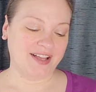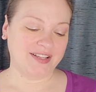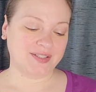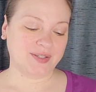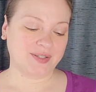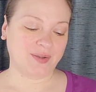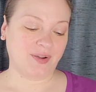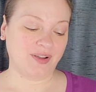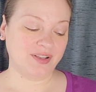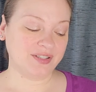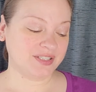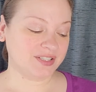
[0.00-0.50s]

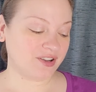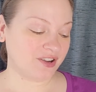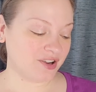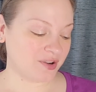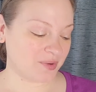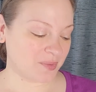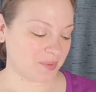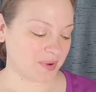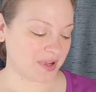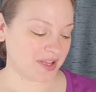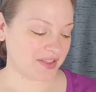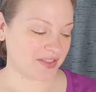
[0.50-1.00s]
So I'll
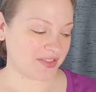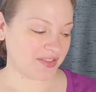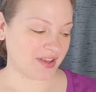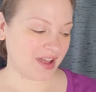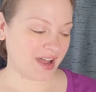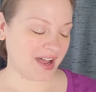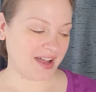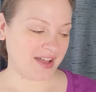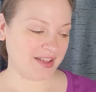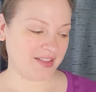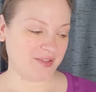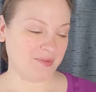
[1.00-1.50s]
start with
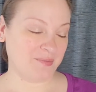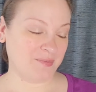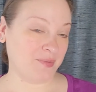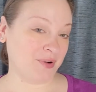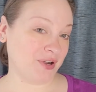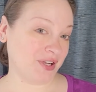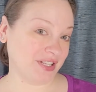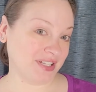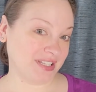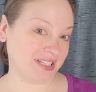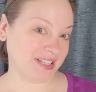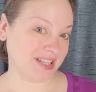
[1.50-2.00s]
uh, the
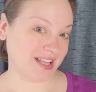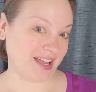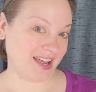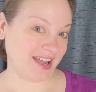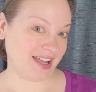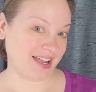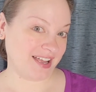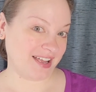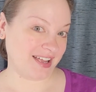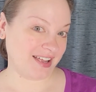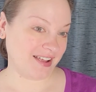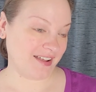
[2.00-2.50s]
books that
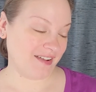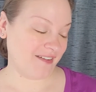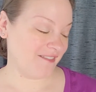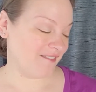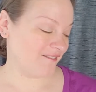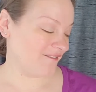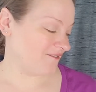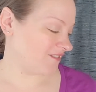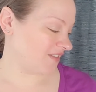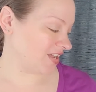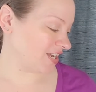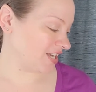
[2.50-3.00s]
I
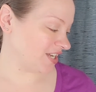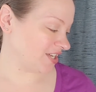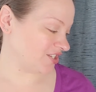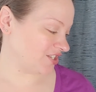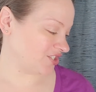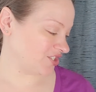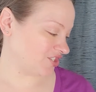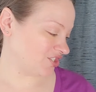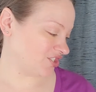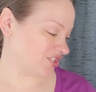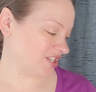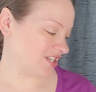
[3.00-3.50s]

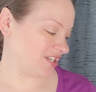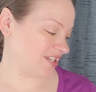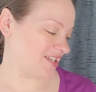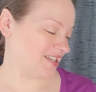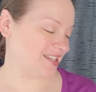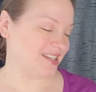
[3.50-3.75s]
finished